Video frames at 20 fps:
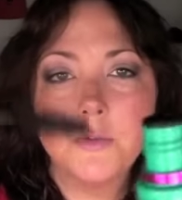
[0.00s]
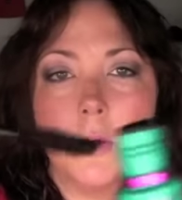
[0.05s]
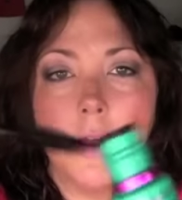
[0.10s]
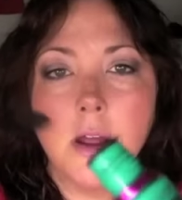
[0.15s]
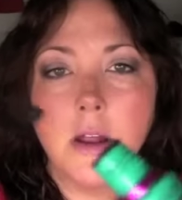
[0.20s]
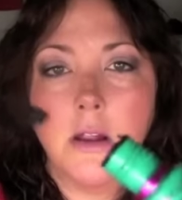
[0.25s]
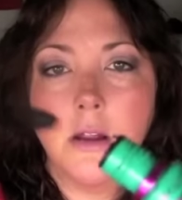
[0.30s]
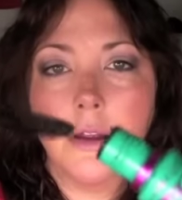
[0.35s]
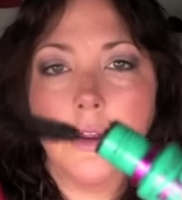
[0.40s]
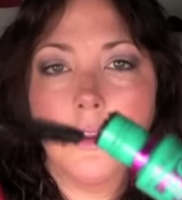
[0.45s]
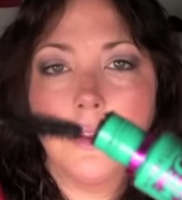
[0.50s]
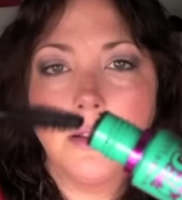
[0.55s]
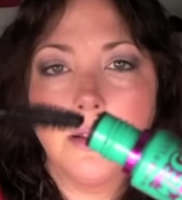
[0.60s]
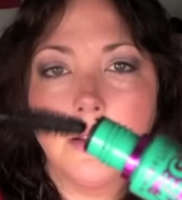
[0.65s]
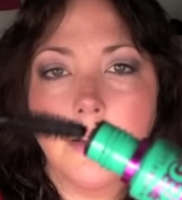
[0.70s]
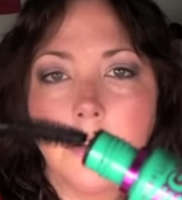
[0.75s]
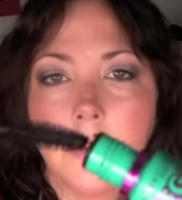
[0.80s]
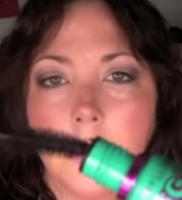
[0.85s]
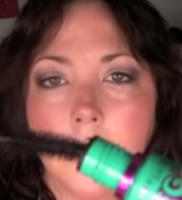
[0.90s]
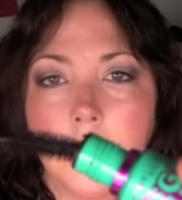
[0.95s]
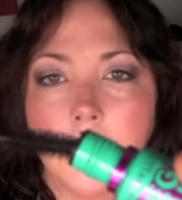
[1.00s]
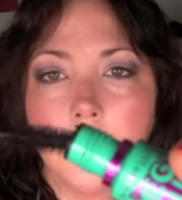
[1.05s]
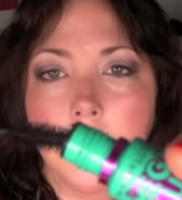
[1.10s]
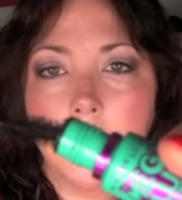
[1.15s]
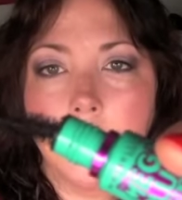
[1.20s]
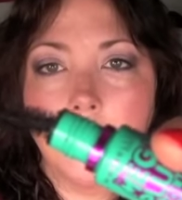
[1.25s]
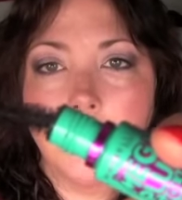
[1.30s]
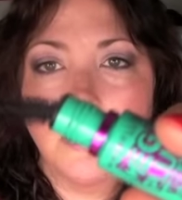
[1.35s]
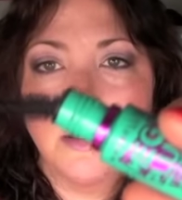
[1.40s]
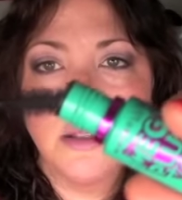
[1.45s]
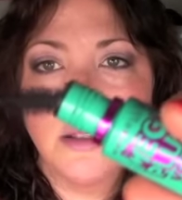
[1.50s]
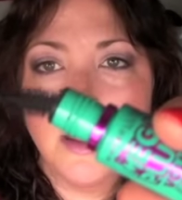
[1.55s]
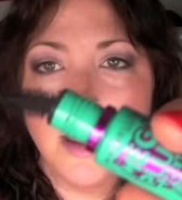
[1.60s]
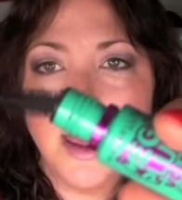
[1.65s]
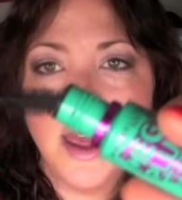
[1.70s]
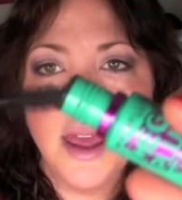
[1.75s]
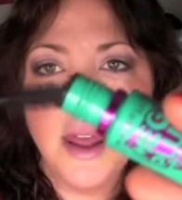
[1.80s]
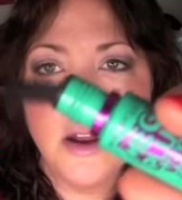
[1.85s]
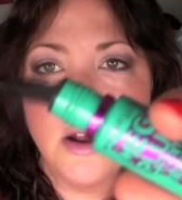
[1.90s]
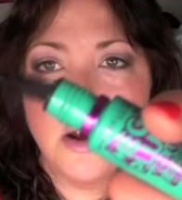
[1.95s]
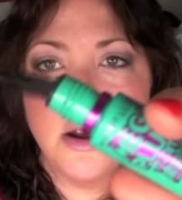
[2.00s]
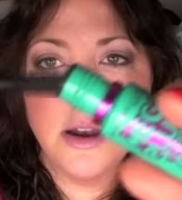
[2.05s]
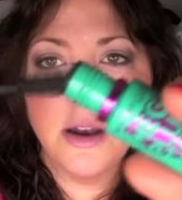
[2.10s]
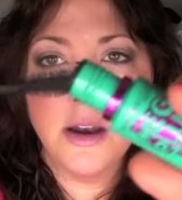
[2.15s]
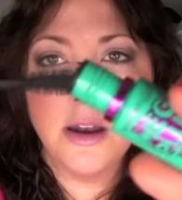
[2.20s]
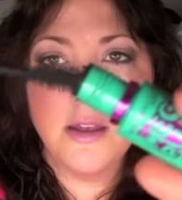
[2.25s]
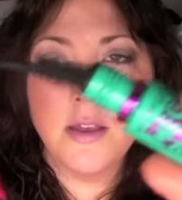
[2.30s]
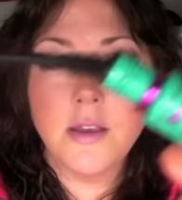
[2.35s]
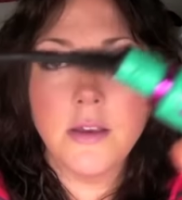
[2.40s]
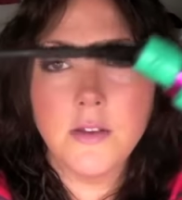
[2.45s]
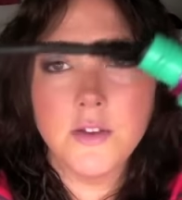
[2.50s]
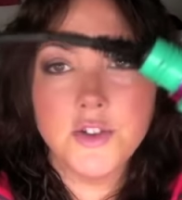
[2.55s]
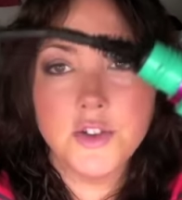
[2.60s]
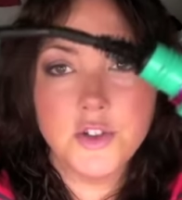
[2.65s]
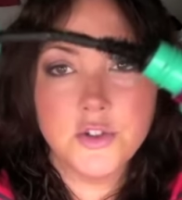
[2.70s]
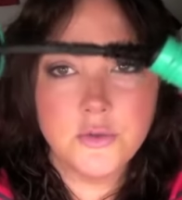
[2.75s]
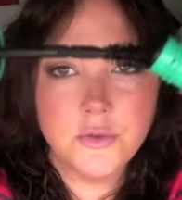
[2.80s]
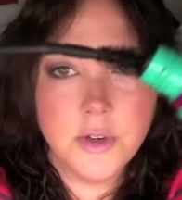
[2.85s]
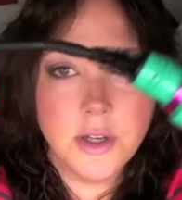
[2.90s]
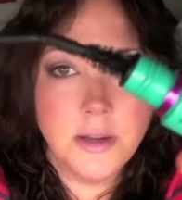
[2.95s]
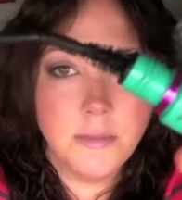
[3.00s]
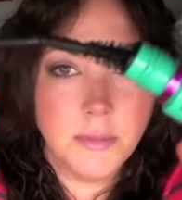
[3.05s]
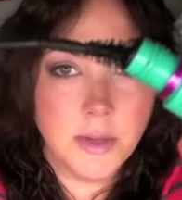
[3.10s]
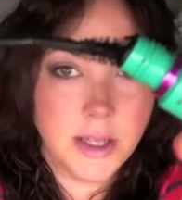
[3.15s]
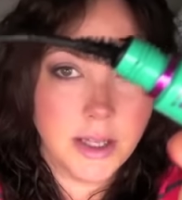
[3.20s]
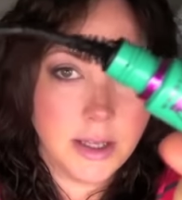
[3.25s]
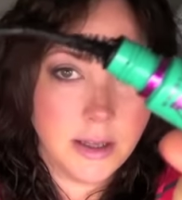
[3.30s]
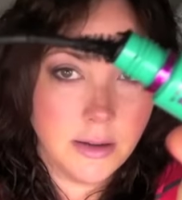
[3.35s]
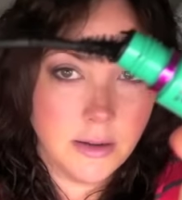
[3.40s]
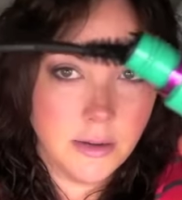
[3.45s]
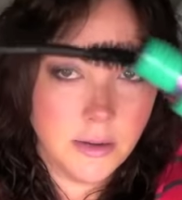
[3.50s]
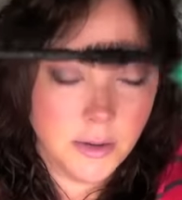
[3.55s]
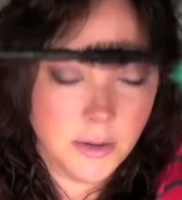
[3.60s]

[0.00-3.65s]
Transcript: Well, the head on it is extremely,